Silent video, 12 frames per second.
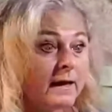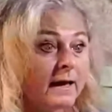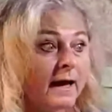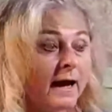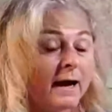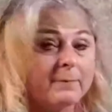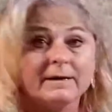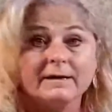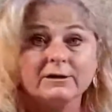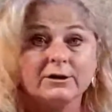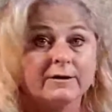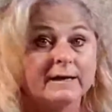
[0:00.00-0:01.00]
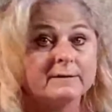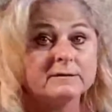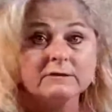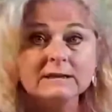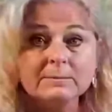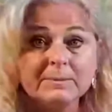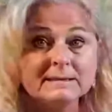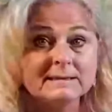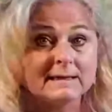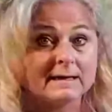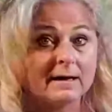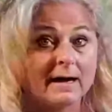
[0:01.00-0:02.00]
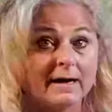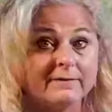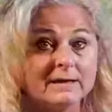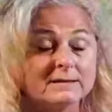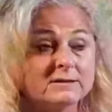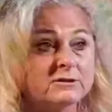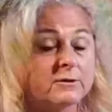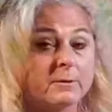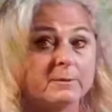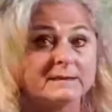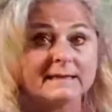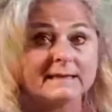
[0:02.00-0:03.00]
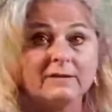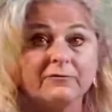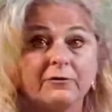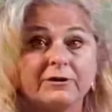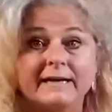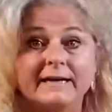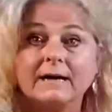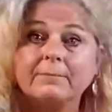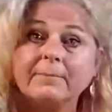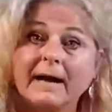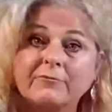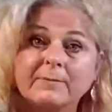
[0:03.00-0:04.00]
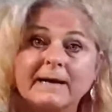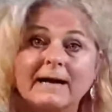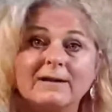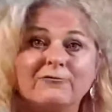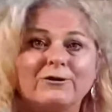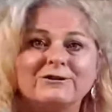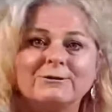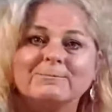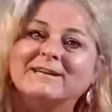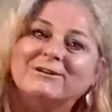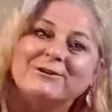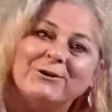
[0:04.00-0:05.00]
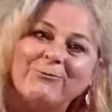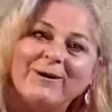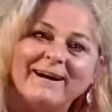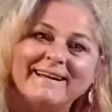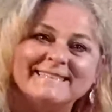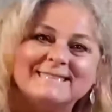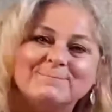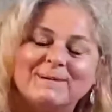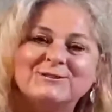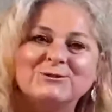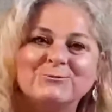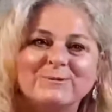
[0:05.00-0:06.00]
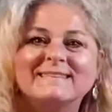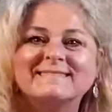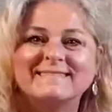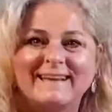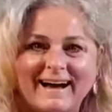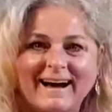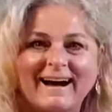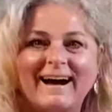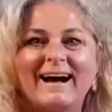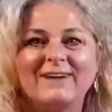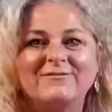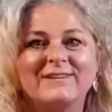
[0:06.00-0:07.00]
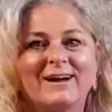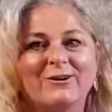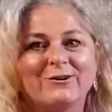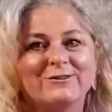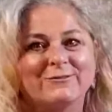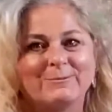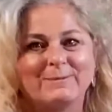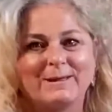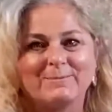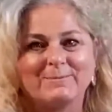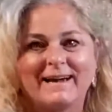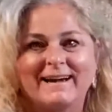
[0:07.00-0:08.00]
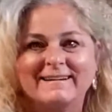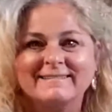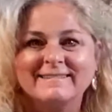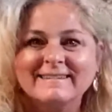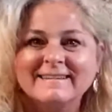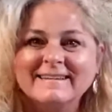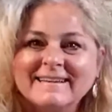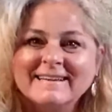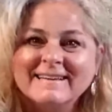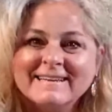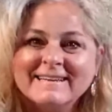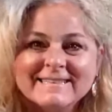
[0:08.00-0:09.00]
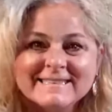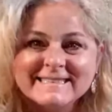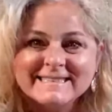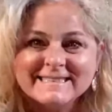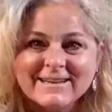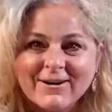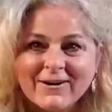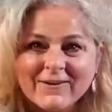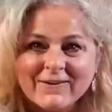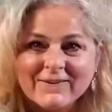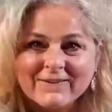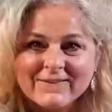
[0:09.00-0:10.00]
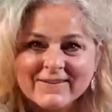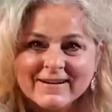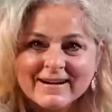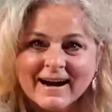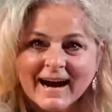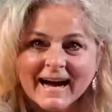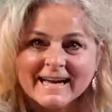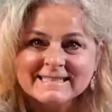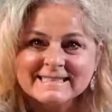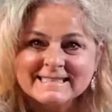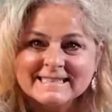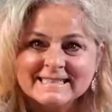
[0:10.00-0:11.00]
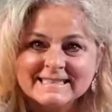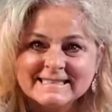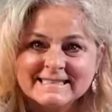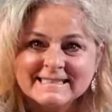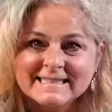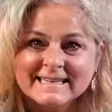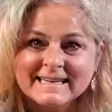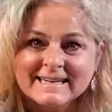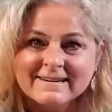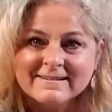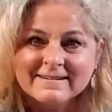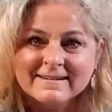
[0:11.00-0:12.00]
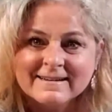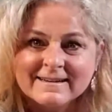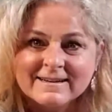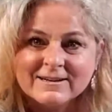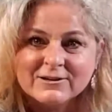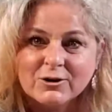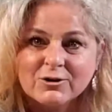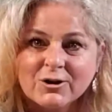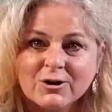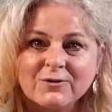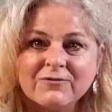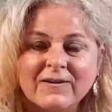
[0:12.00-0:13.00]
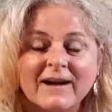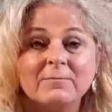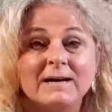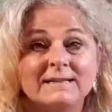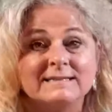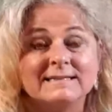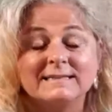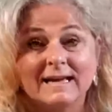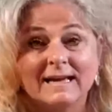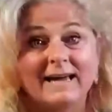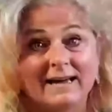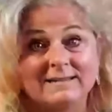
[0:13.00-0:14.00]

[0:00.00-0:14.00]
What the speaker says: And I was really busy. I have a lot to do. I went to California. I come back from California. I'm like, you know what? It's been 2 weeks. I've not heard from them yet. So, hi, Adine. Is Adine here? No logo, 5 months. Yes.